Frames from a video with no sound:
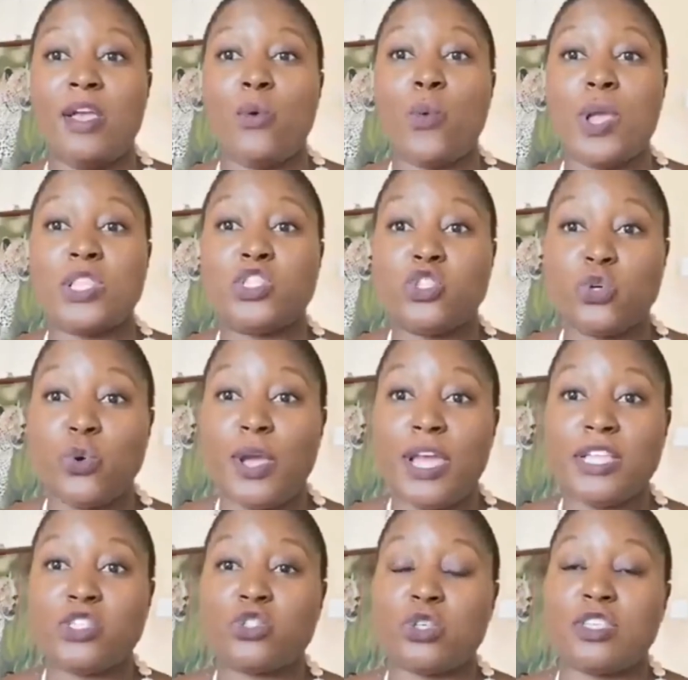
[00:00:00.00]
We do
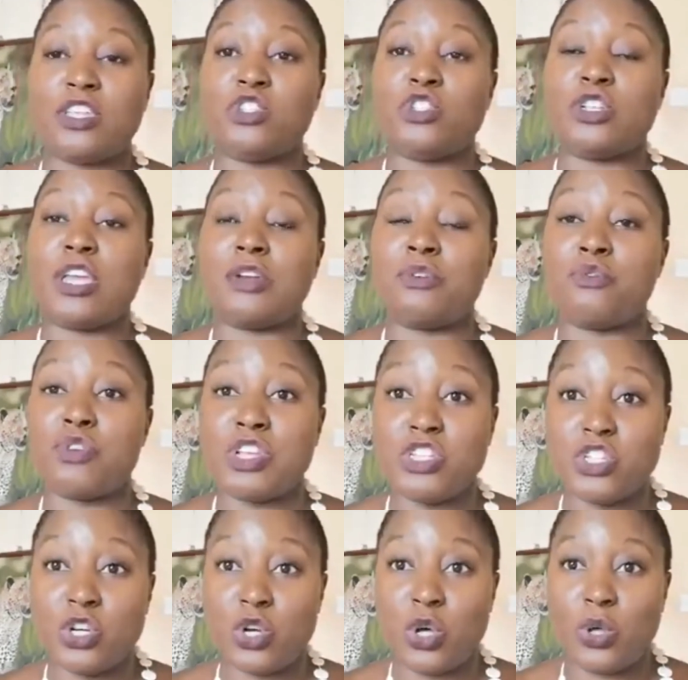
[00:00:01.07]
it so that you can
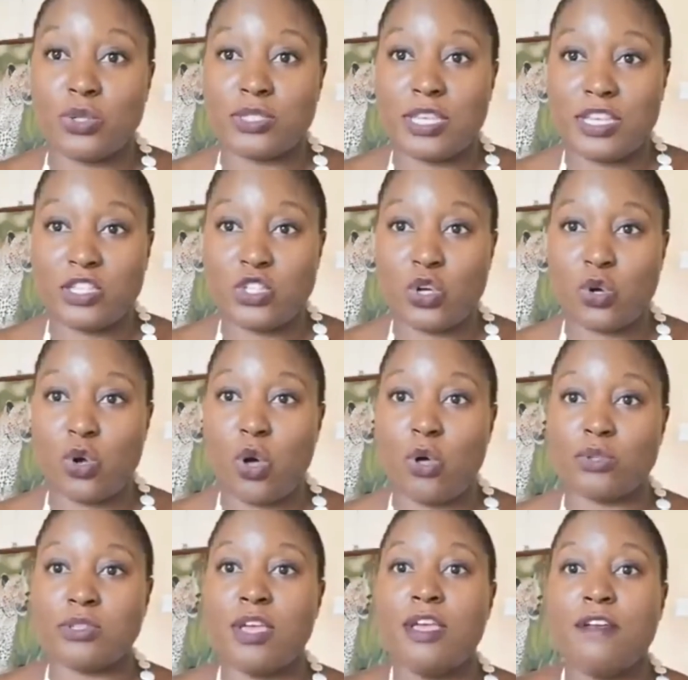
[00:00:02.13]
reach your goals, hit your
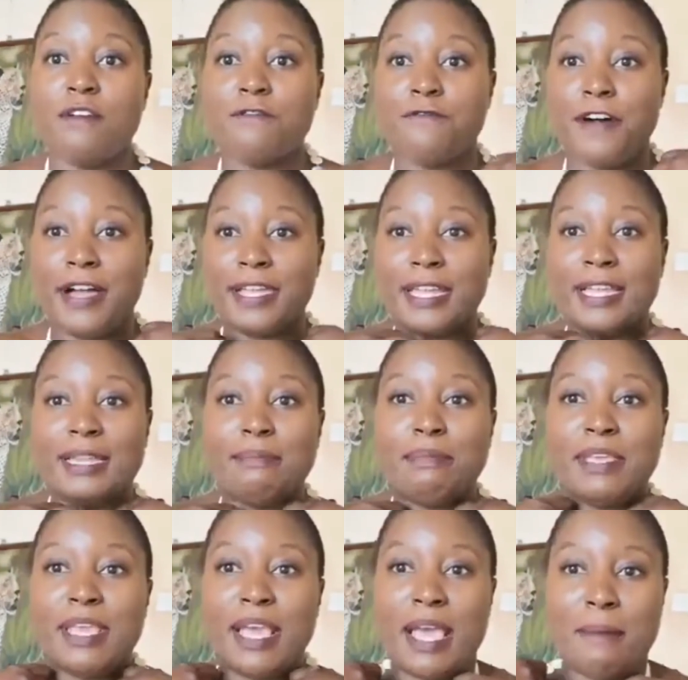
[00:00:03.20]
goals, finally
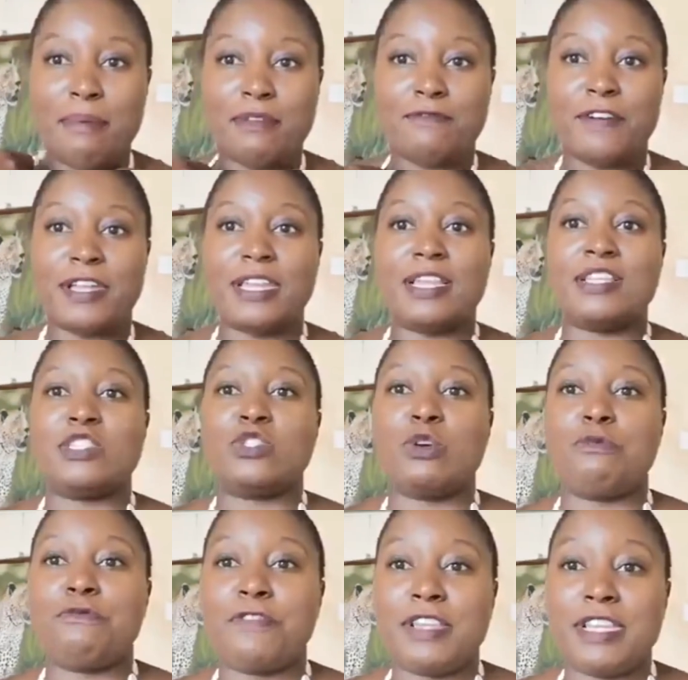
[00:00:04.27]
be happy, finally
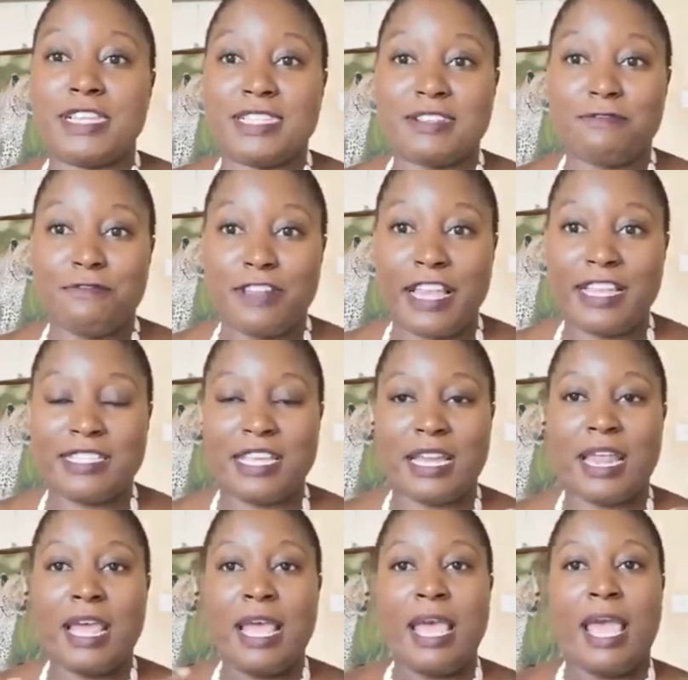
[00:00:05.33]
stop feeling
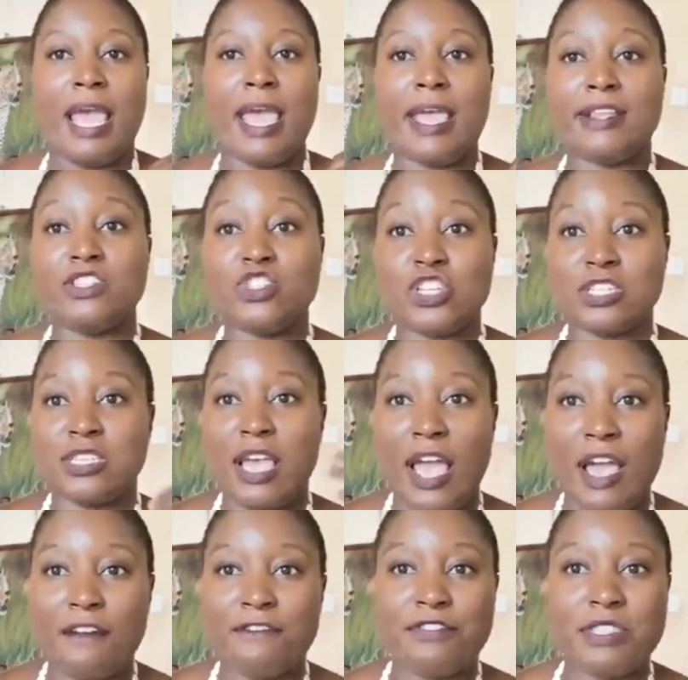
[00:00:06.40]
deflated, and just
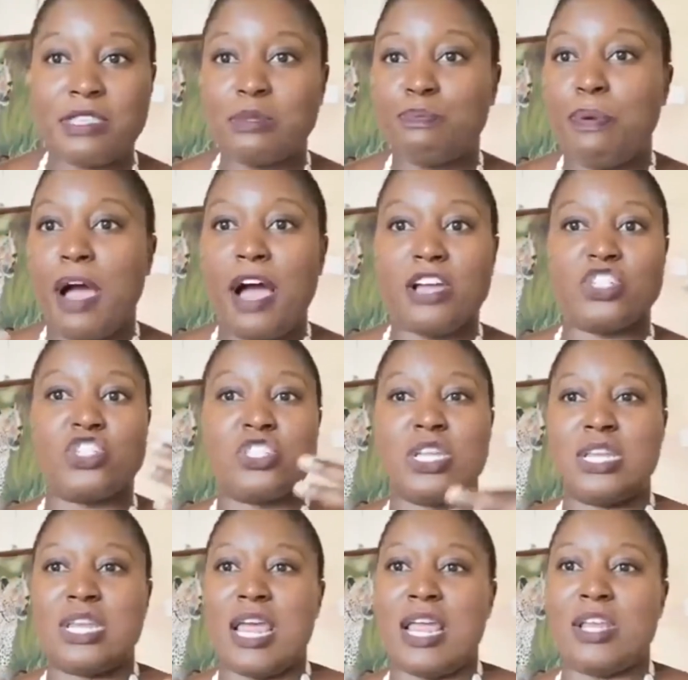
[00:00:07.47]
have this
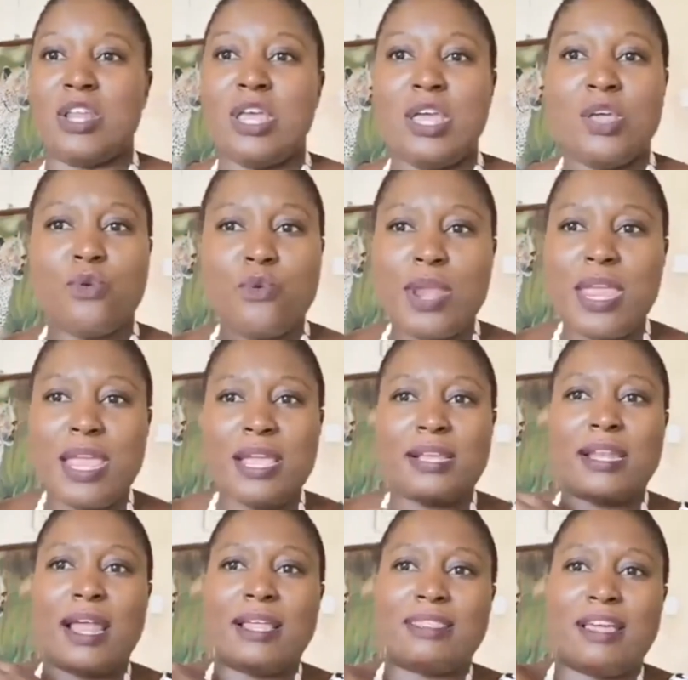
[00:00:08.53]
passion and
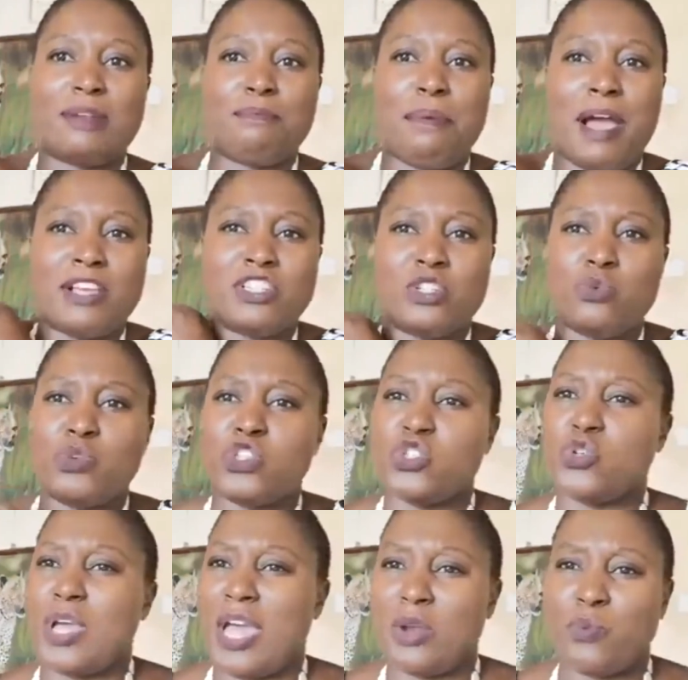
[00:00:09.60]
reignite that passion which
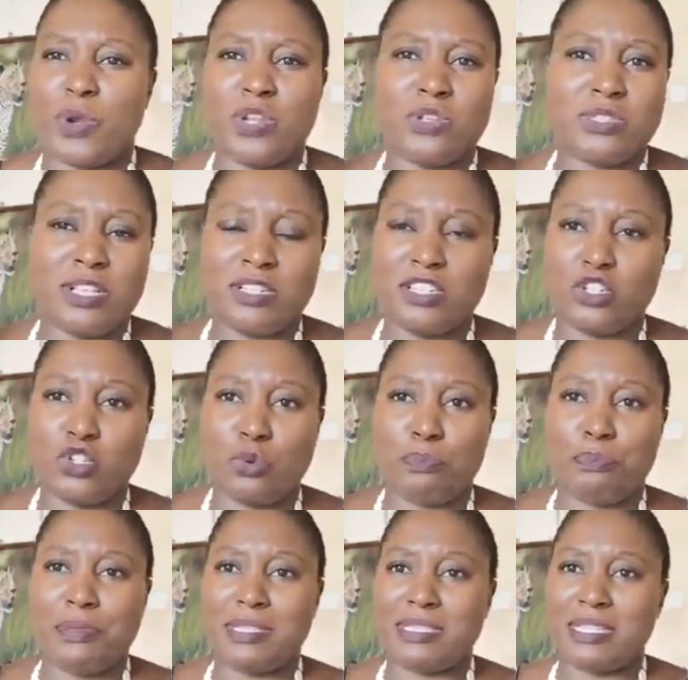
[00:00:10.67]
you had when you started your
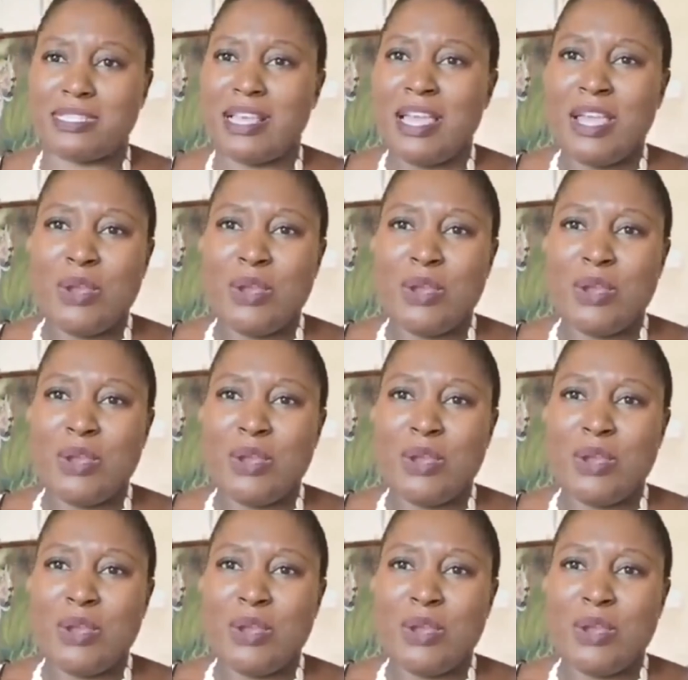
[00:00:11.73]
business.